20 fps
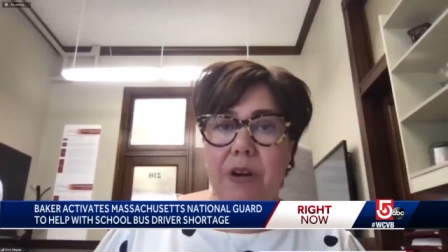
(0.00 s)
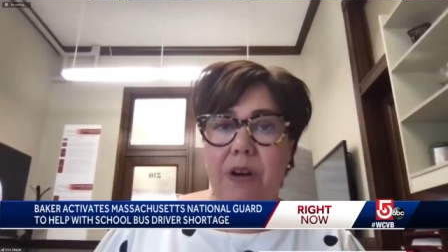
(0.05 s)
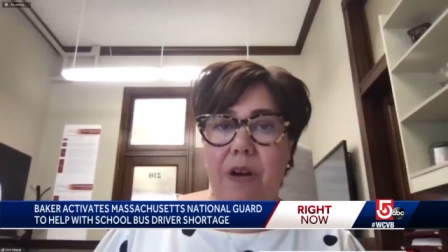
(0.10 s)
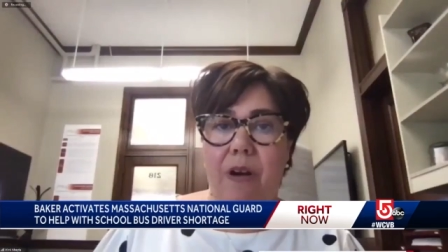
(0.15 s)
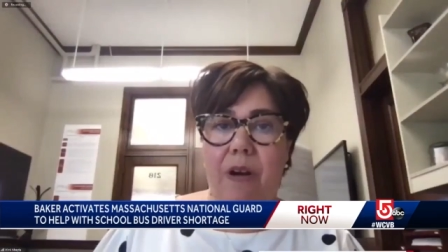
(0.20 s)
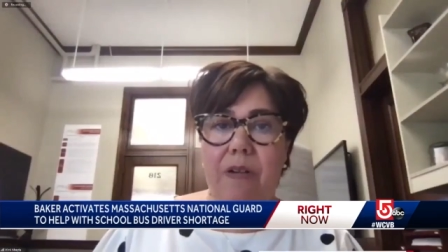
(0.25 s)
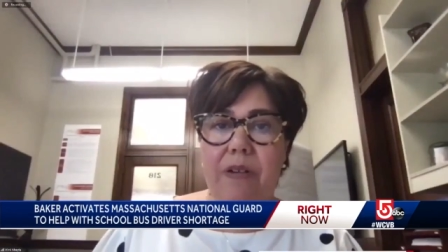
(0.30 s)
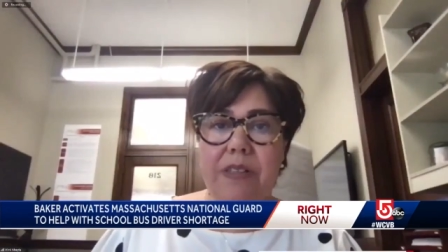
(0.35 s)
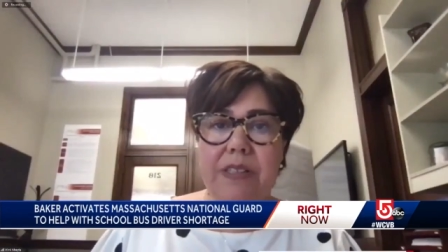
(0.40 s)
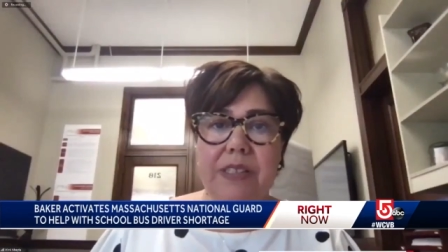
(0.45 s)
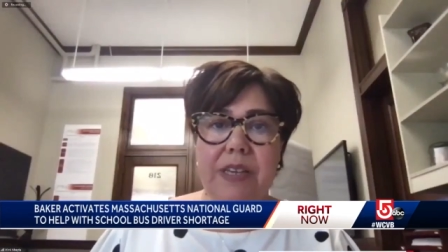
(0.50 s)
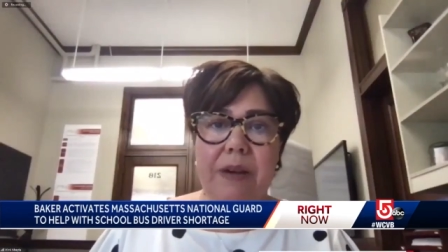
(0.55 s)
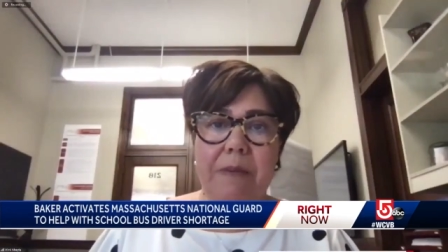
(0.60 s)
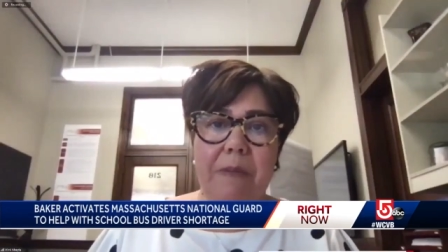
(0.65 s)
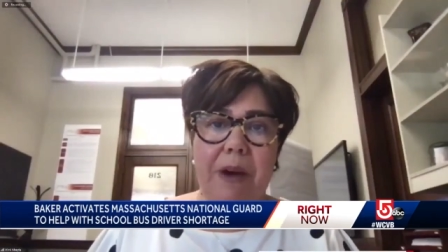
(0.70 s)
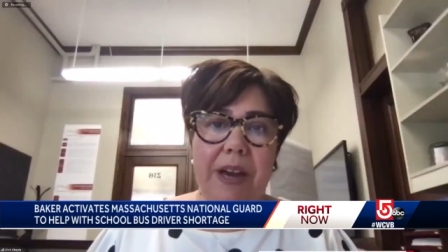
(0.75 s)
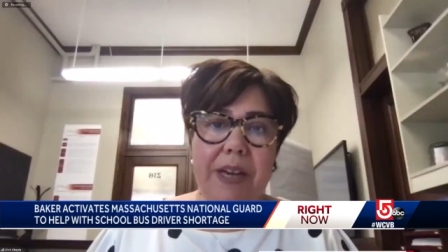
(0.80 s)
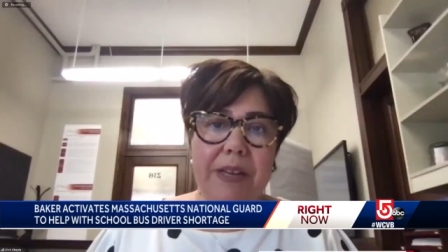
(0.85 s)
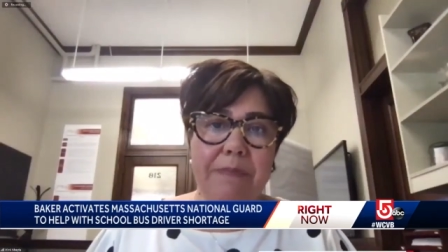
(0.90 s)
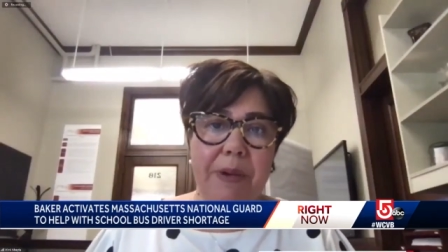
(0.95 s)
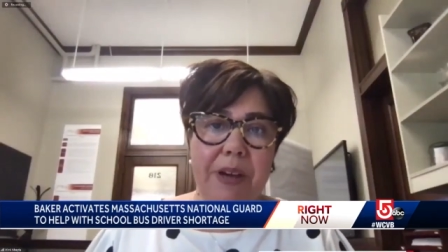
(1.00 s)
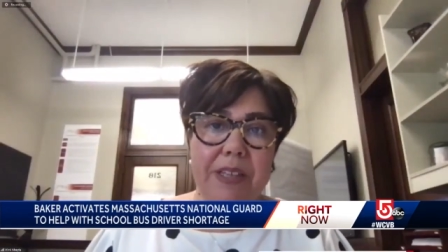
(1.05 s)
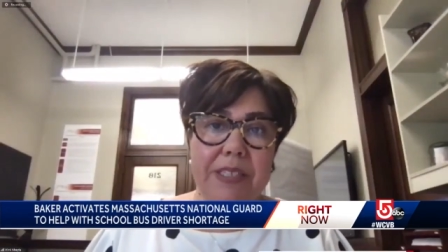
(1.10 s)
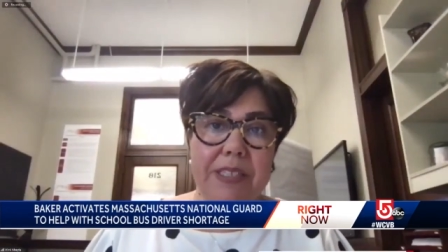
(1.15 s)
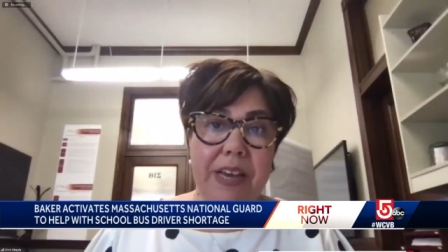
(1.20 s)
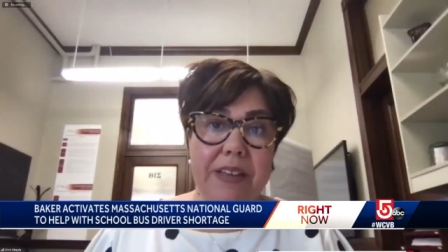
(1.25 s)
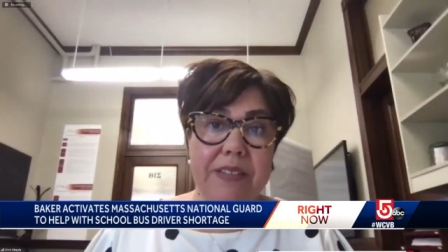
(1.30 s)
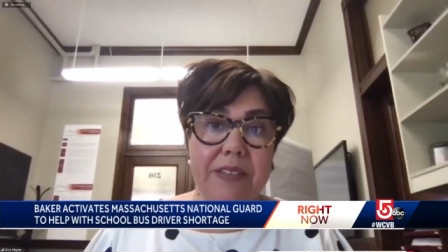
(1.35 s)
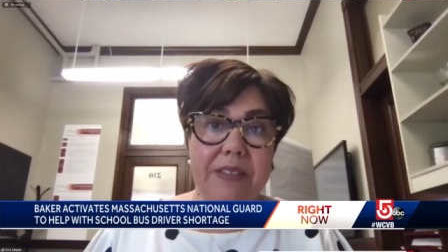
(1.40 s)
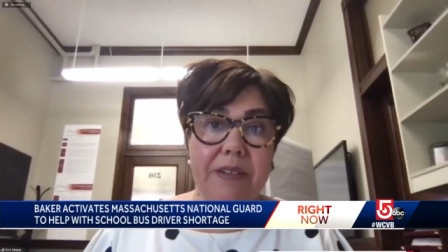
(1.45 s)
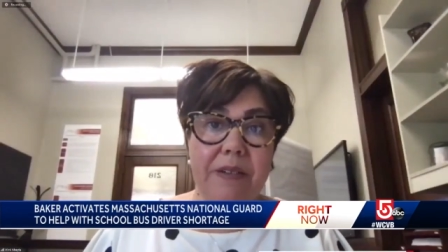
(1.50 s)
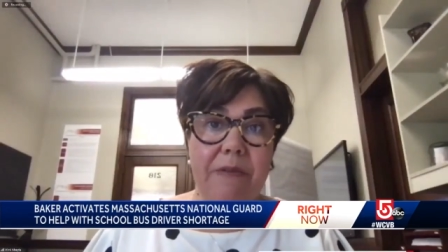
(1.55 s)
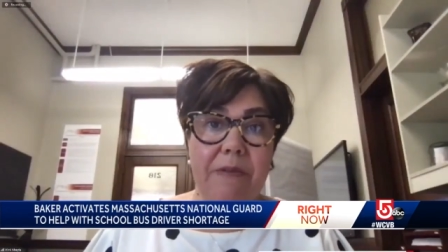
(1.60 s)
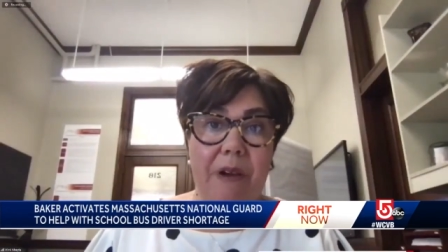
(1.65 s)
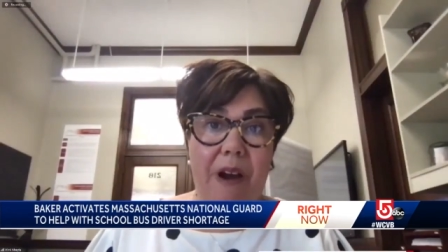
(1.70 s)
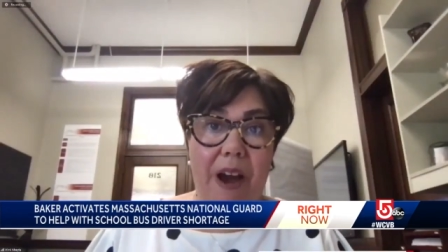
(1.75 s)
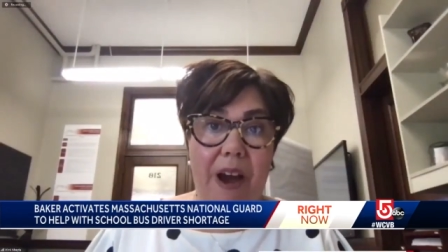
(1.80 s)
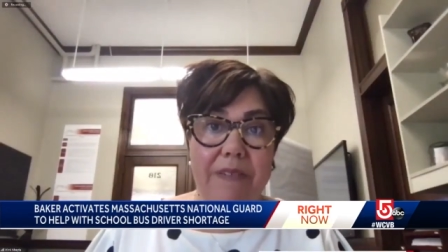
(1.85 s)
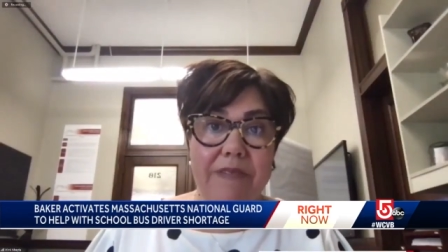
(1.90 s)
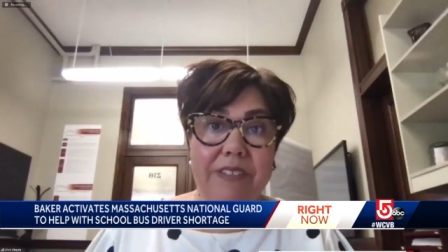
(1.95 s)
call and say, My bus hasn't
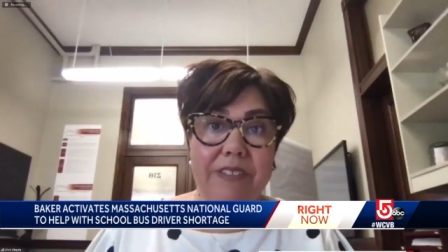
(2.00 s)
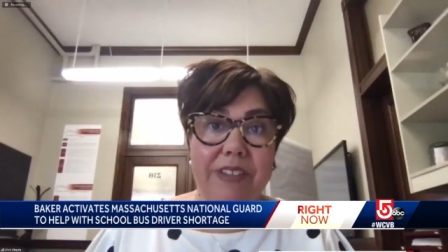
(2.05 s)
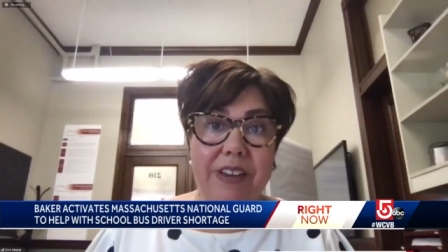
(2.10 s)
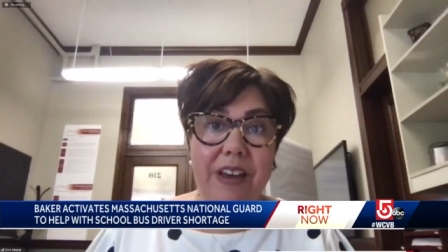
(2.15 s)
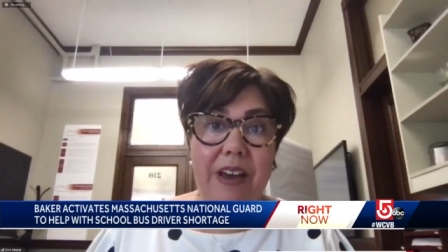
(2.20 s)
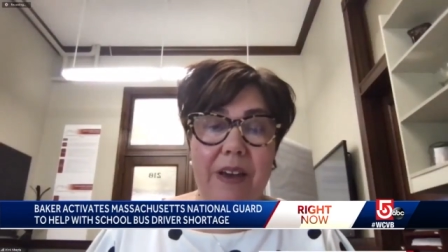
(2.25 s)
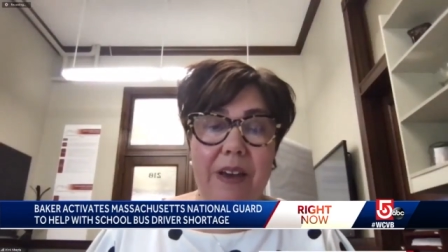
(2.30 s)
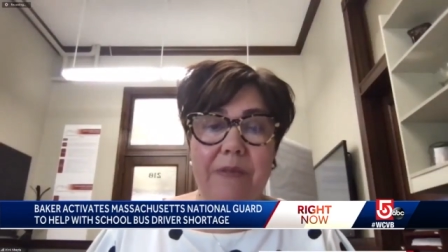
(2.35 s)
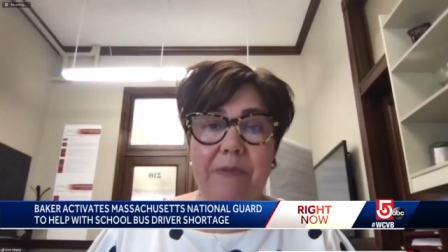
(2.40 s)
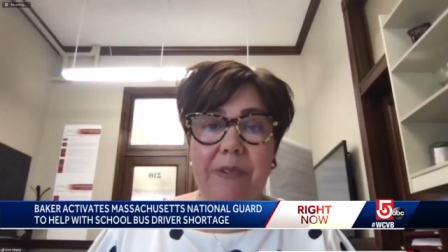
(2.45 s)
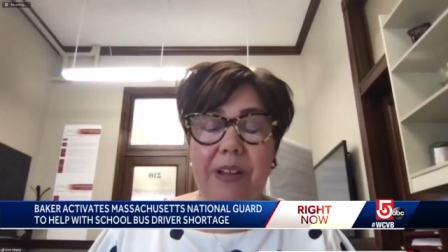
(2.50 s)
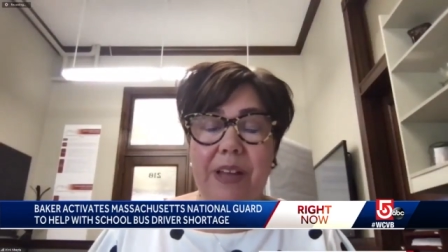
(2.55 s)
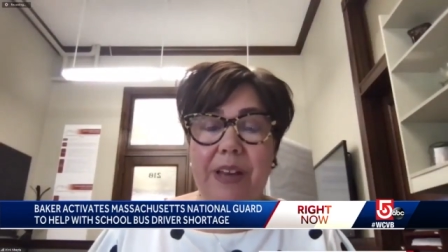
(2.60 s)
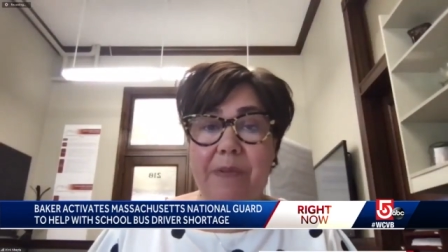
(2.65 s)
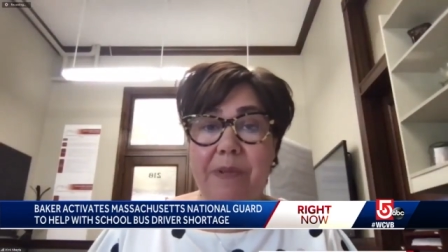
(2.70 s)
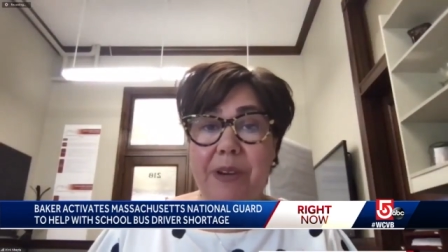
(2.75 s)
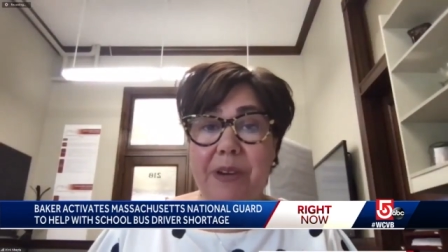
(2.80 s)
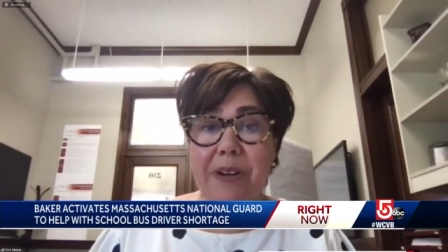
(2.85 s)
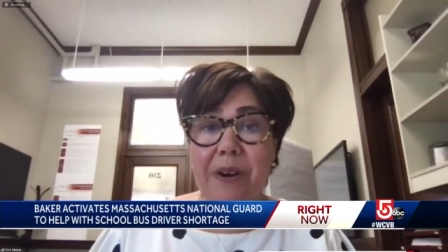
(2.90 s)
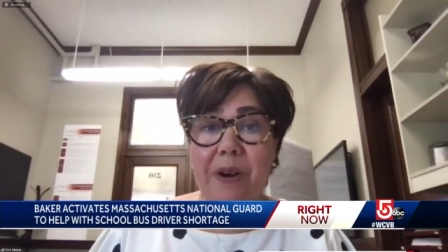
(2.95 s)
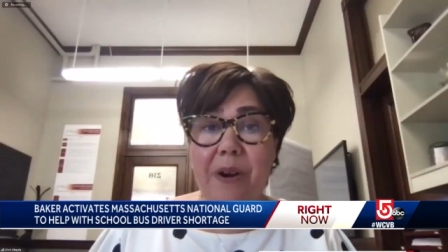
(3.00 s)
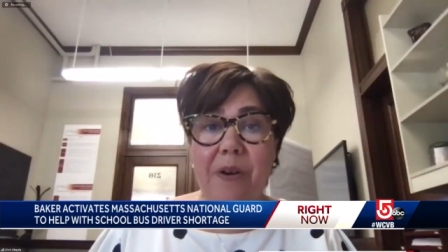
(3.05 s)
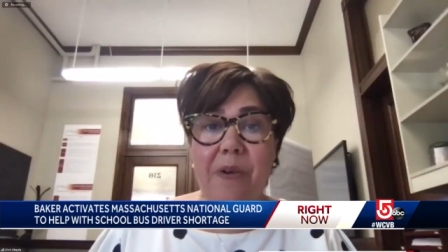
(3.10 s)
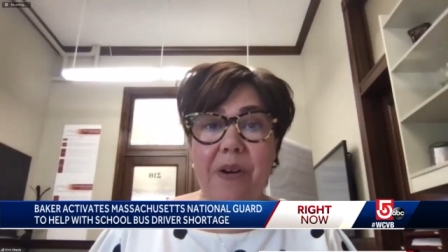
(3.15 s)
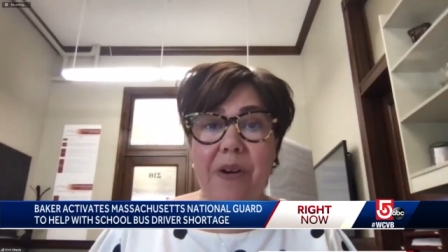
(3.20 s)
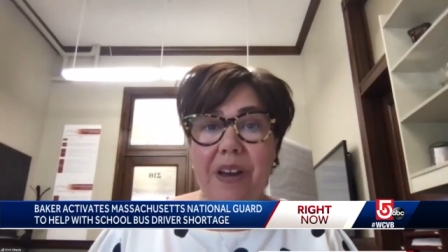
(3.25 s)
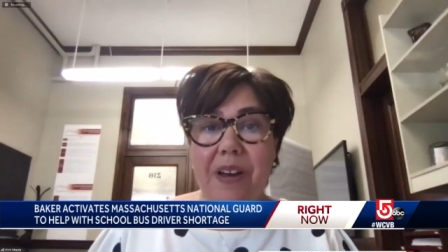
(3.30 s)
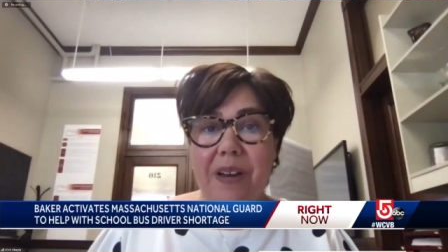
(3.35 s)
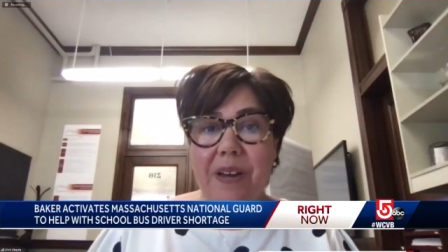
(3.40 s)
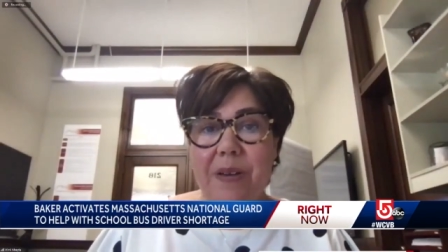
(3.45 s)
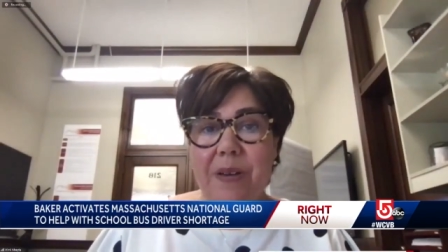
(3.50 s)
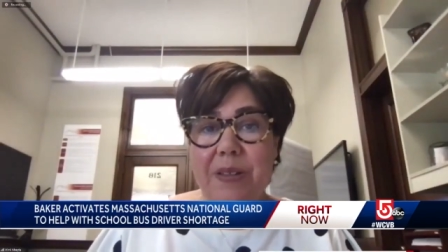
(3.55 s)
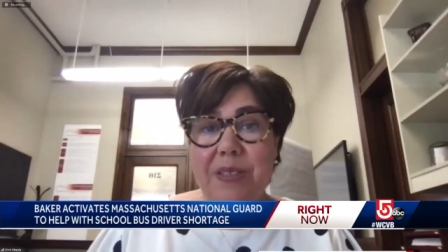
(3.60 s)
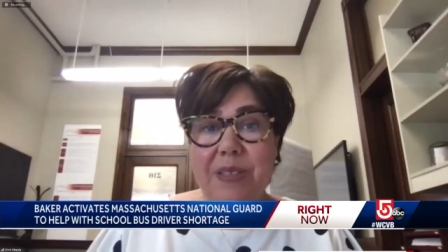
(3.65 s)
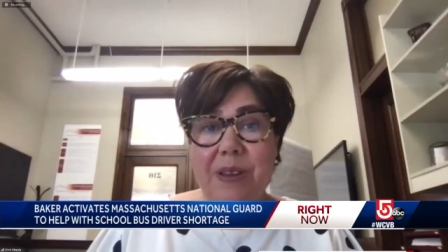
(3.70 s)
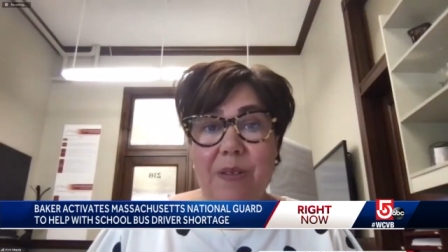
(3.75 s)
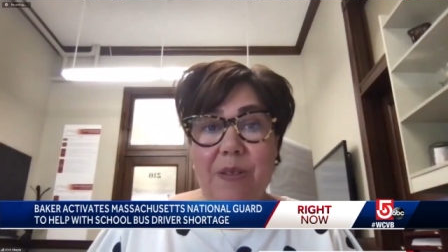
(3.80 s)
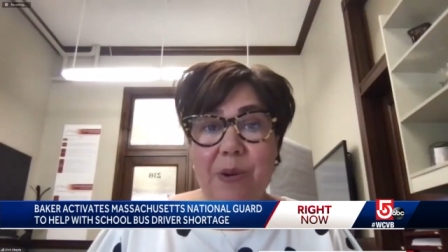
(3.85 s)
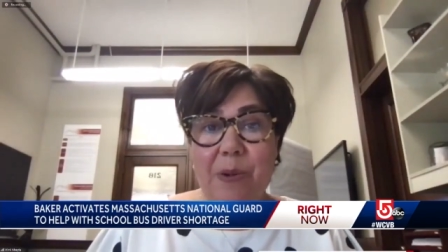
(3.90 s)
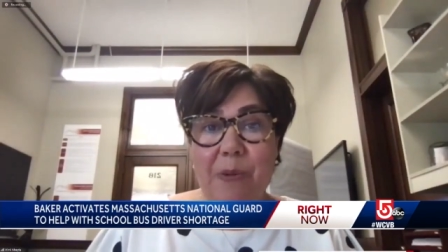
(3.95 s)
arrived yet. And we're like, We know
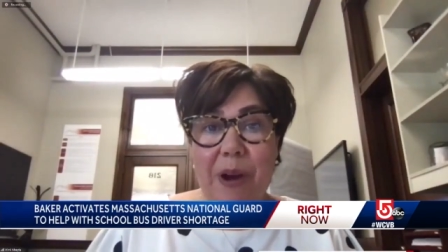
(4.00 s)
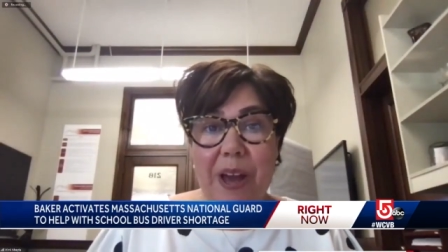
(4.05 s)
it's on the